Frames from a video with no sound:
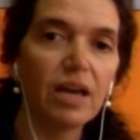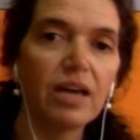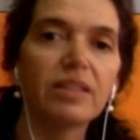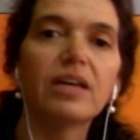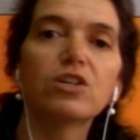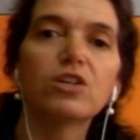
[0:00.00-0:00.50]

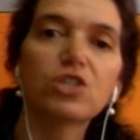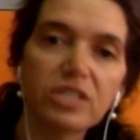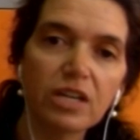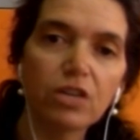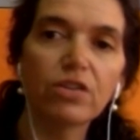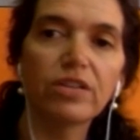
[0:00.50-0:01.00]
there's
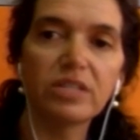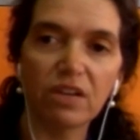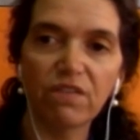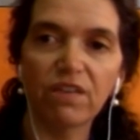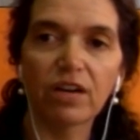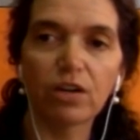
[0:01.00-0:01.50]
still the
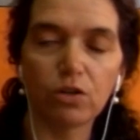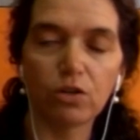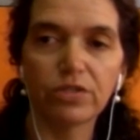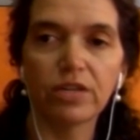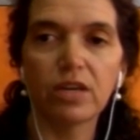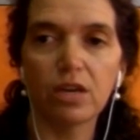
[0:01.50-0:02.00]

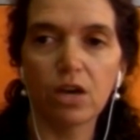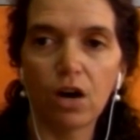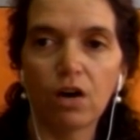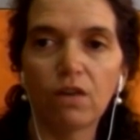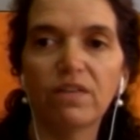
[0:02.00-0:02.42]
difficulty of